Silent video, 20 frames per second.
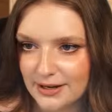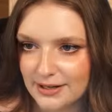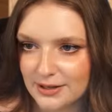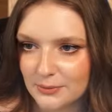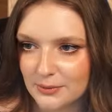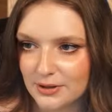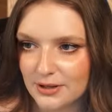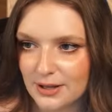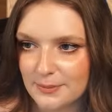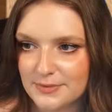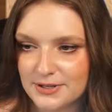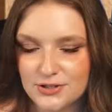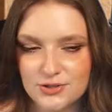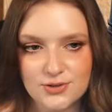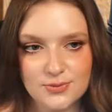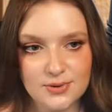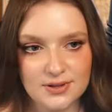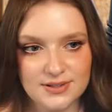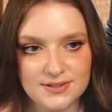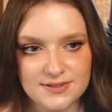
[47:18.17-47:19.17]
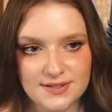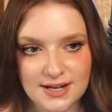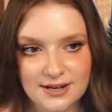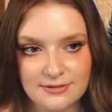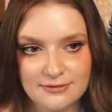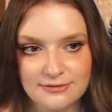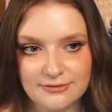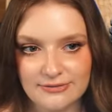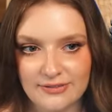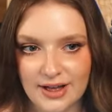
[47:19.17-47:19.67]
it. Well, I mean, she wants to have
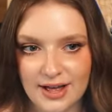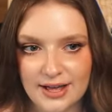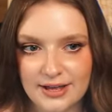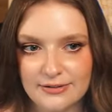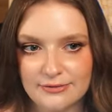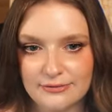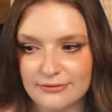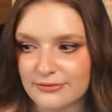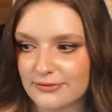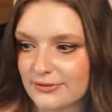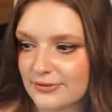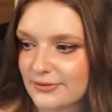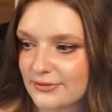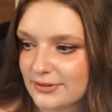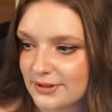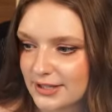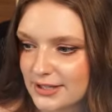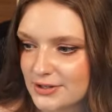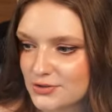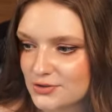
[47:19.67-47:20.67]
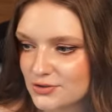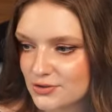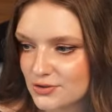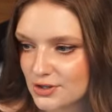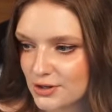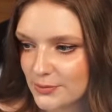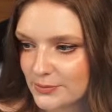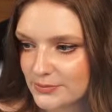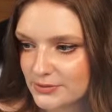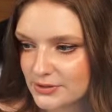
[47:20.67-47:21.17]
five
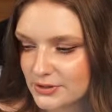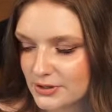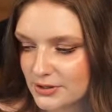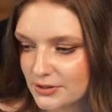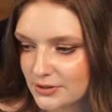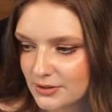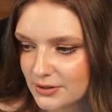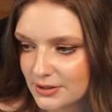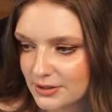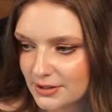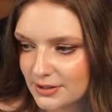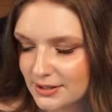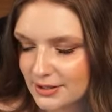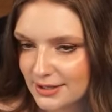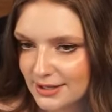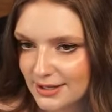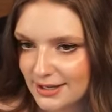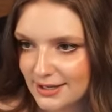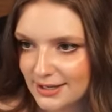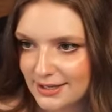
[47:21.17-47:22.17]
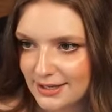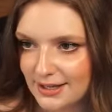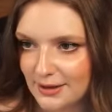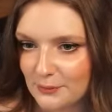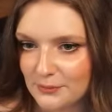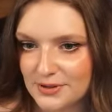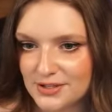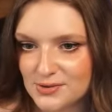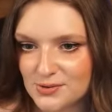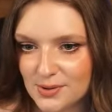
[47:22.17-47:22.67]
relationships, so... Yeah,
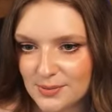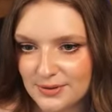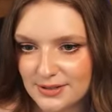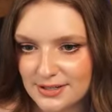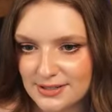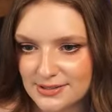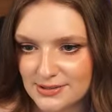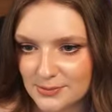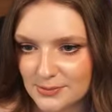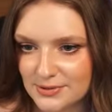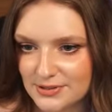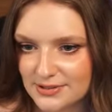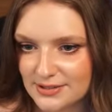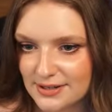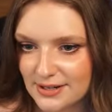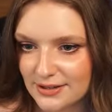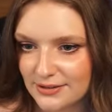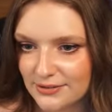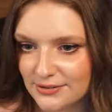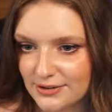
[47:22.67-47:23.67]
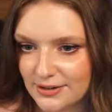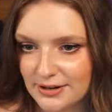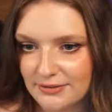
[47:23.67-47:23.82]
this woman is almost an elder. I